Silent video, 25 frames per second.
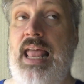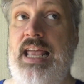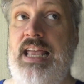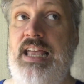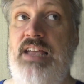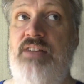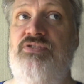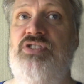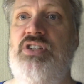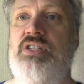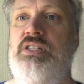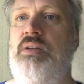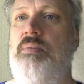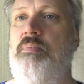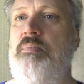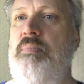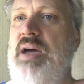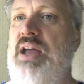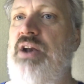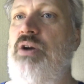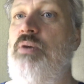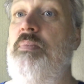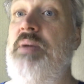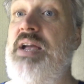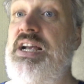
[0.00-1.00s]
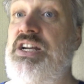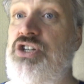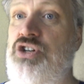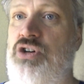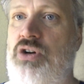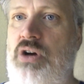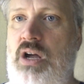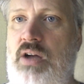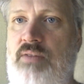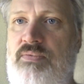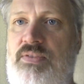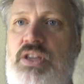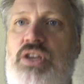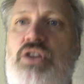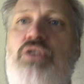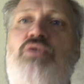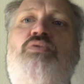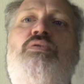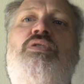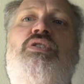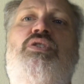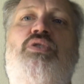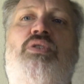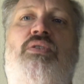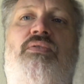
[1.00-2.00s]
gives us a better picture of the
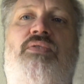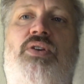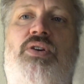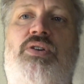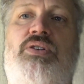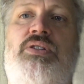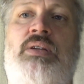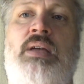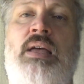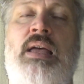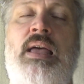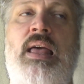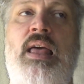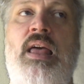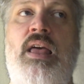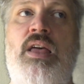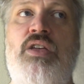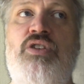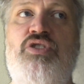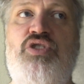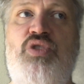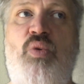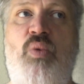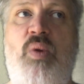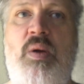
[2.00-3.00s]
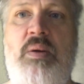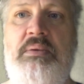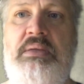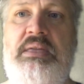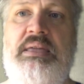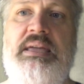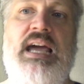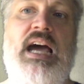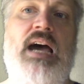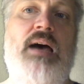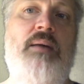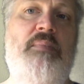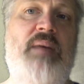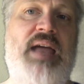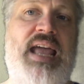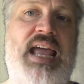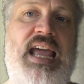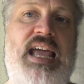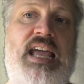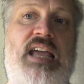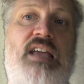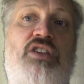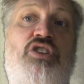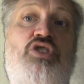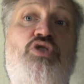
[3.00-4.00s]
universe. So we become a
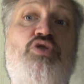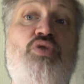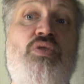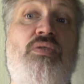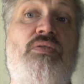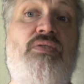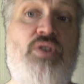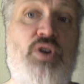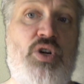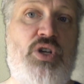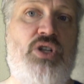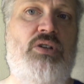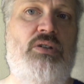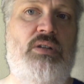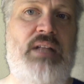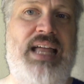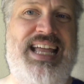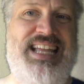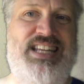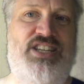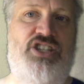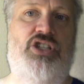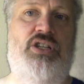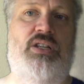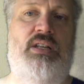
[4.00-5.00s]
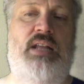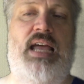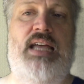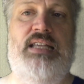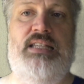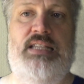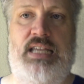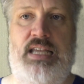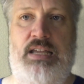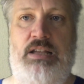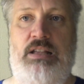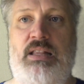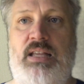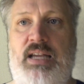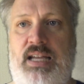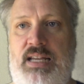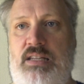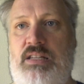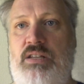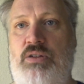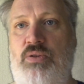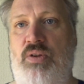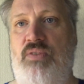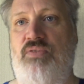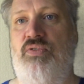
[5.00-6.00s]
universal engine, as he
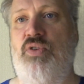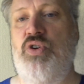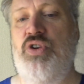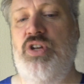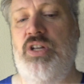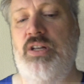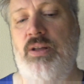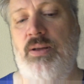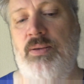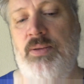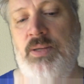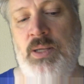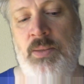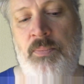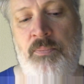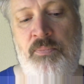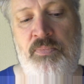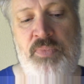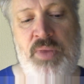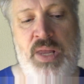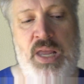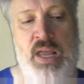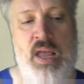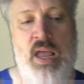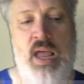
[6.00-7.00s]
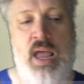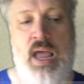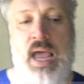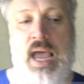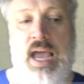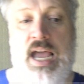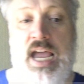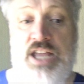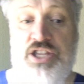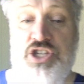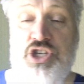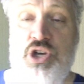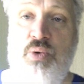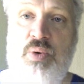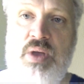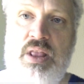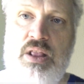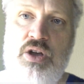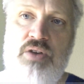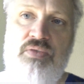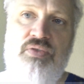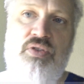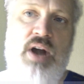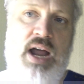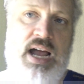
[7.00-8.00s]
likes to refer to it. And so we
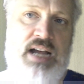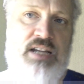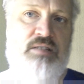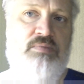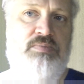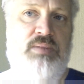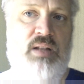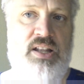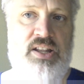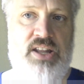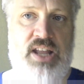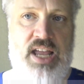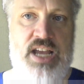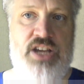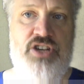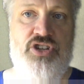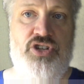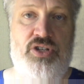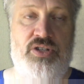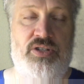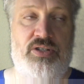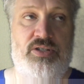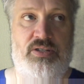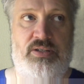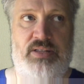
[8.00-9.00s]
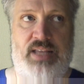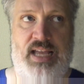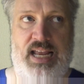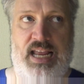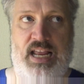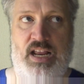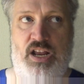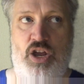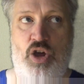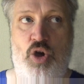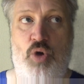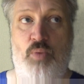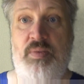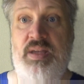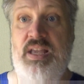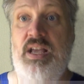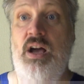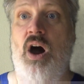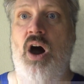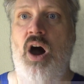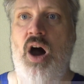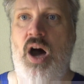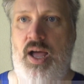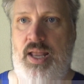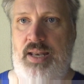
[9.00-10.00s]
look for explanations that can go
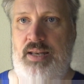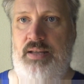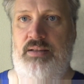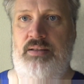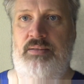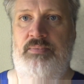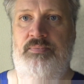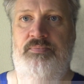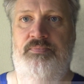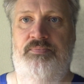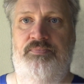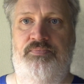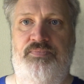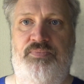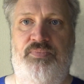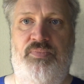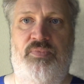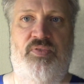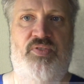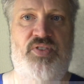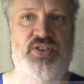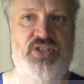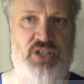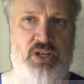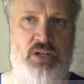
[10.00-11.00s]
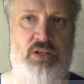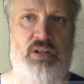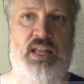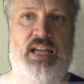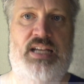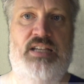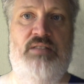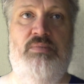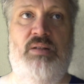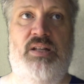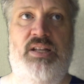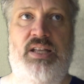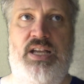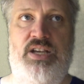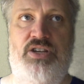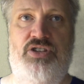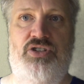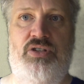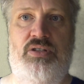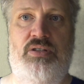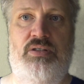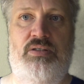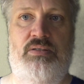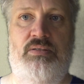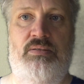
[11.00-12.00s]
beyond physical
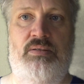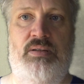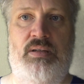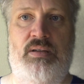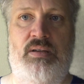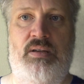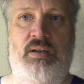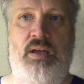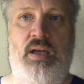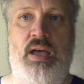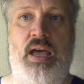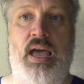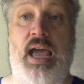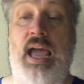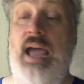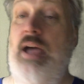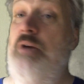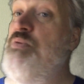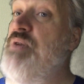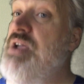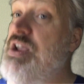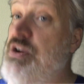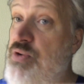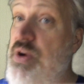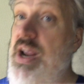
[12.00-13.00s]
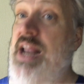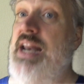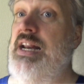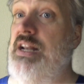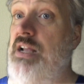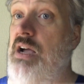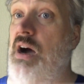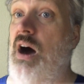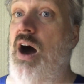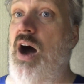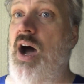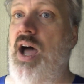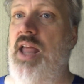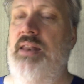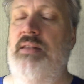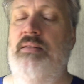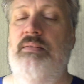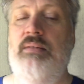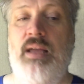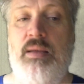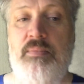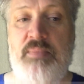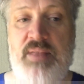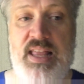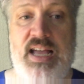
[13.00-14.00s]
explanations, and we created God.
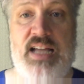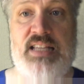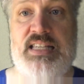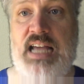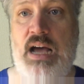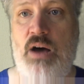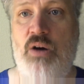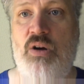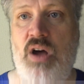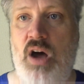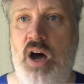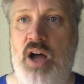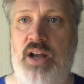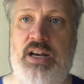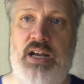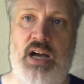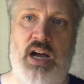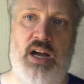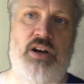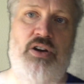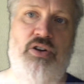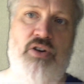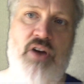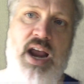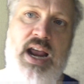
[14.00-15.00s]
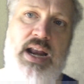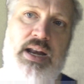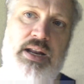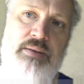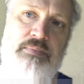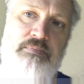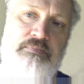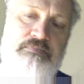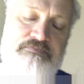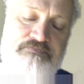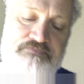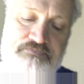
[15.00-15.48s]
I mean, that's how God got created.